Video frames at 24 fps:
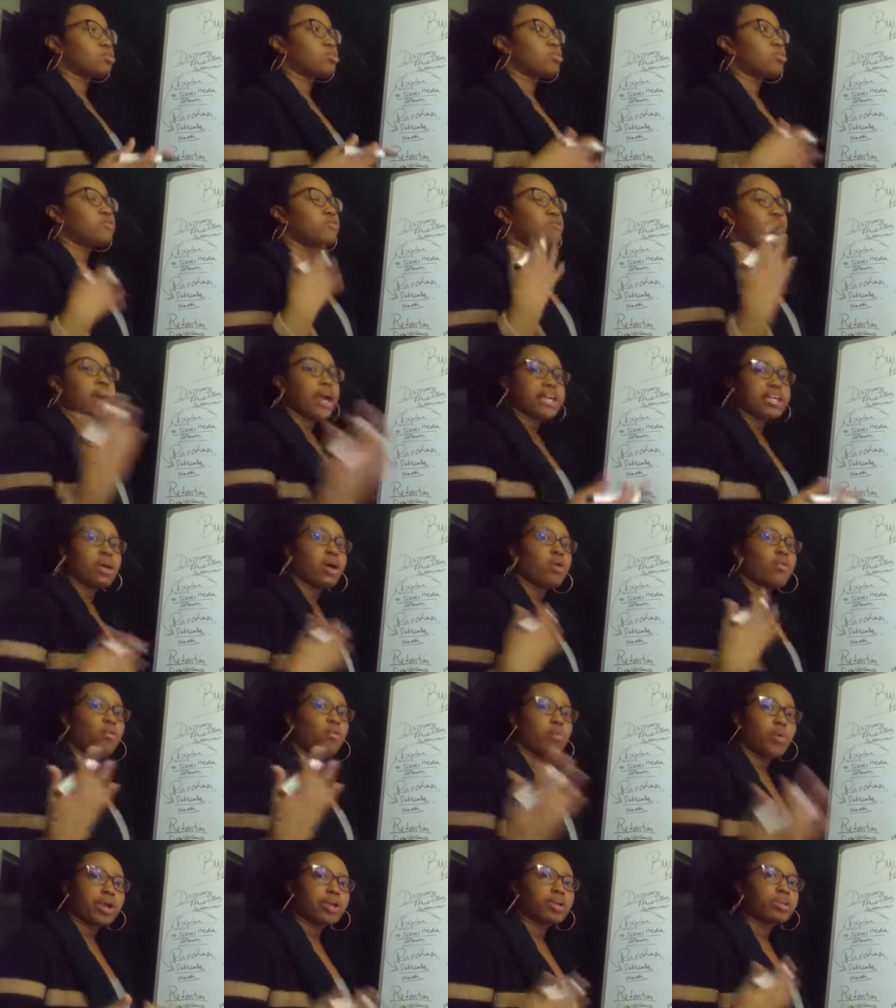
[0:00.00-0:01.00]
to find
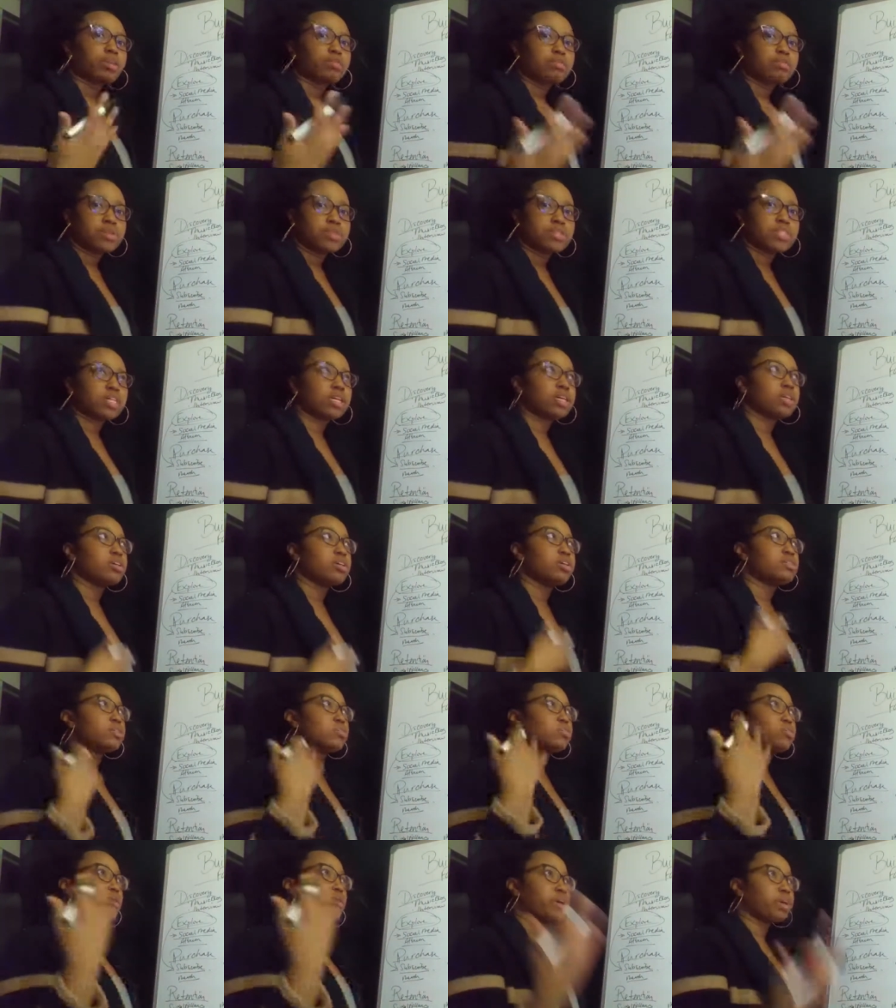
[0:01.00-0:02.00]
out where your music
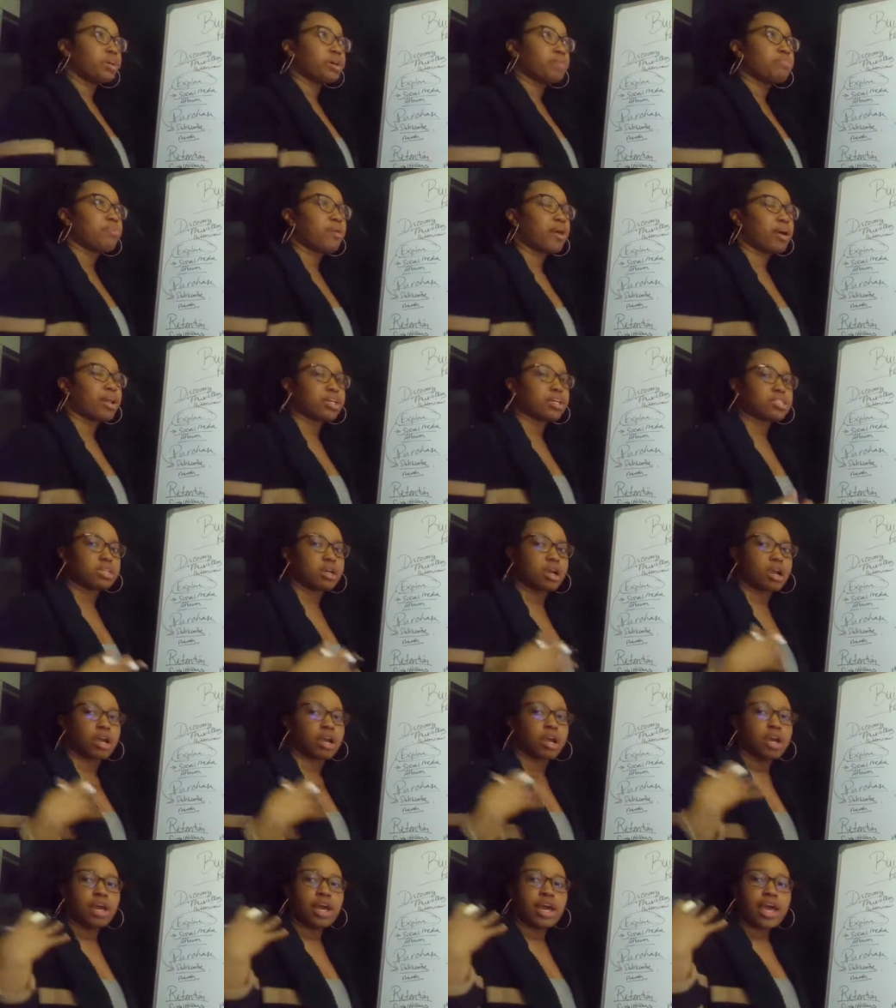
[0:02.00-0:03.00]
is, is where your products
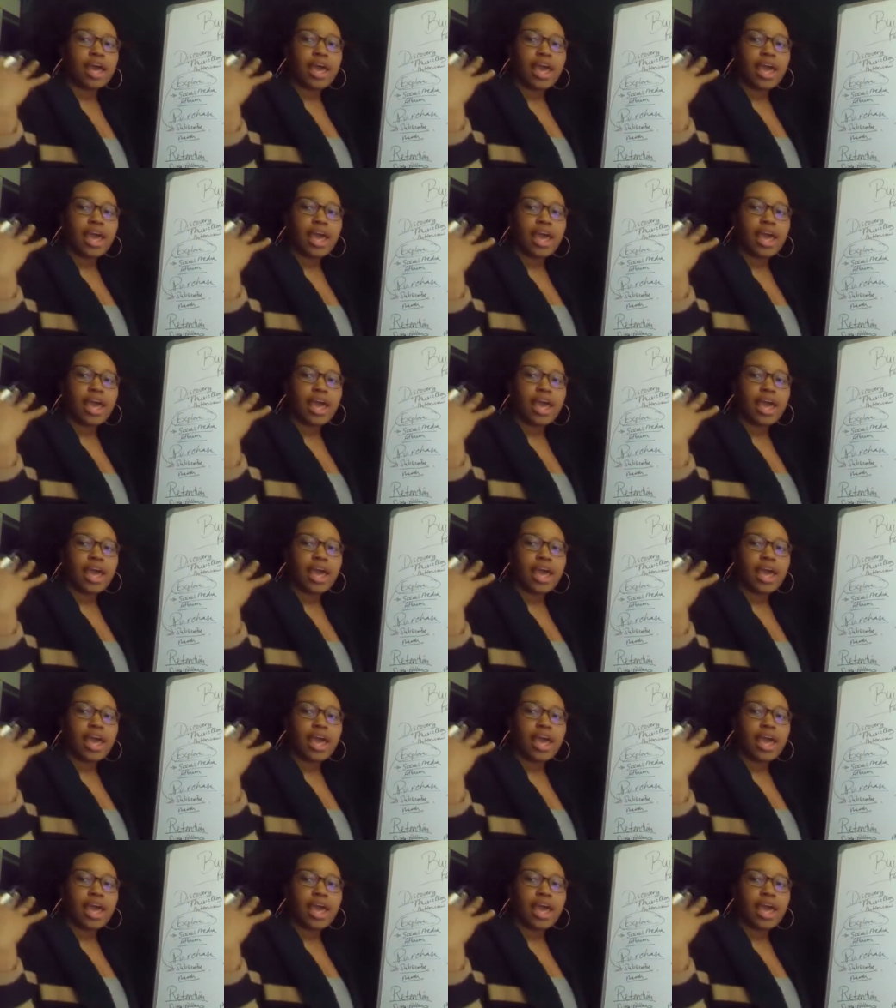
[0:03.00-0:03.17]
are,